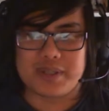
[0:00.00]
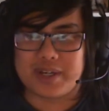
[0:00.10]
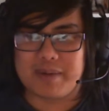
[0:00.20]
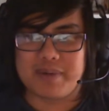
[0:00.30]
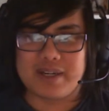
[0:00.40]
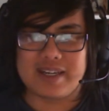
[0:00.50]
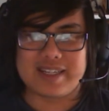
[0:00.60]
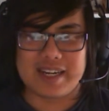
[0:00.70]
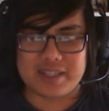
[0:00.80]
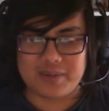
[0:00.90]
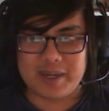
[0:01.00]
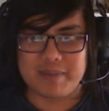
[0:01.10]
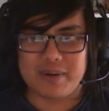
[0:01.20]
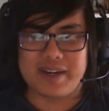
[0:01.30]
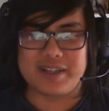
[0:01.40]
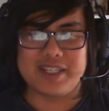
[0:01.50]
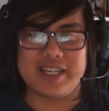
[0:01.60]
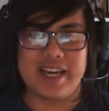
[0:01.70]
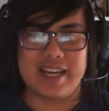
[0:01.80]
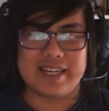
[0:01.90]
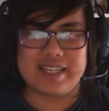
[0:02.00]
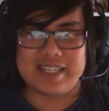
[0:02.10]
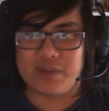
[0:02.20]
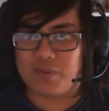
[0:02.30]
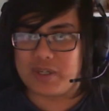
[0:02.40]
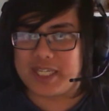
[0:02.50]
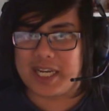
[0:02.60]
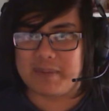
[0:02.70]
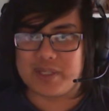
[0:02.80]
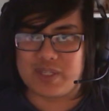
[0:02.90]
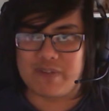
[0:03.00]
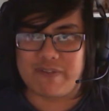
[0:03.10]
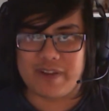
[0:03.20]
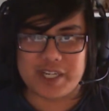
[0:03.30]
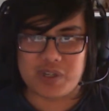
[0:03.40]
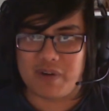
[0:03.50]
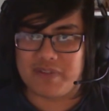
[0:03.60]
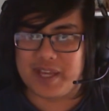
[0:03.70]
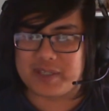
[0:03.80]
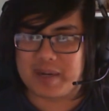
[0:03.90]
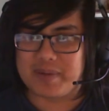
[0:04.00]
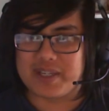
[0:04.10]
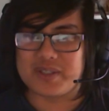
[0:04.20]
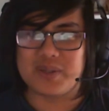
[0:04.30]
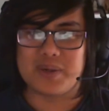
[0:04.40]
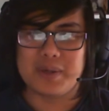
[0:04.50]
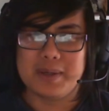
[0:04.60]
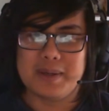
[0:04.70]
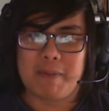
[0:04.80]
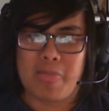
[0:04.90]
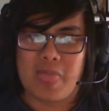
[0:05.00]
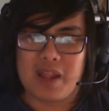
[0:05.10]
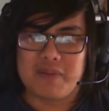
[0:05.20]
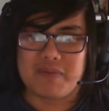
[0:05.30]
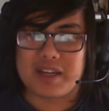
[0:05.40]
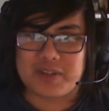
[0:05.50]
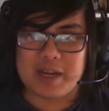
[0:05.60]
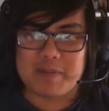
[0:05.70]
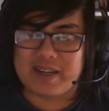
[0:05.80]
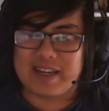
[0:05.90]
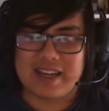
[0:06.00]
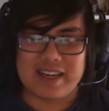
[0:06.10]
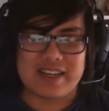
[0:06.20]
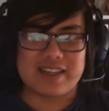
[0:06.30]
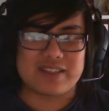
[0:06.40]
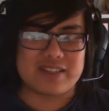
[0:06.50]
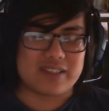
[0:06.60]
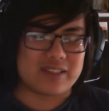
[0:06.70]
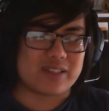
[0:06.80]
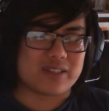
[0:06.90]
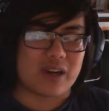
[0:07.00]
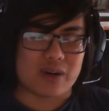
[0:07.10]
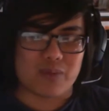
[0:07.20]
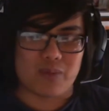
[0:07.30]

Drampa, attach a Rainbow Energy, and he wasn't able to finish off that Drampa, so that Drampa I had it since the start